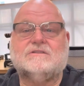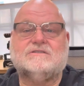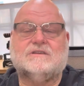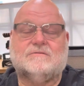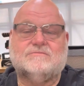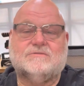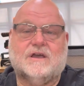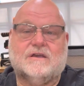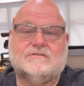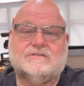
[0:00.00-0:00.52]

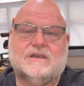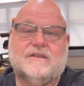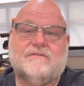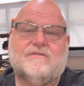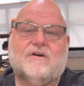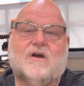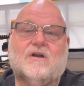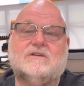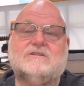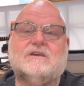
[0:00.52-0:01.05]
Sometimes I'd have
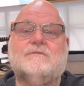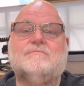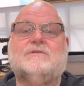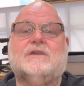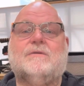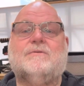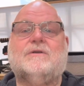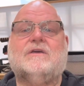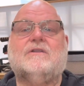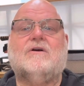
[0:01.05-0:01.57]
a hard time
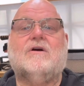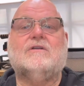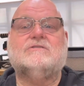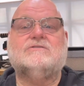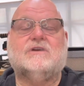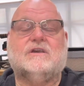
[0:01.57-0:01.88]
keeping it on,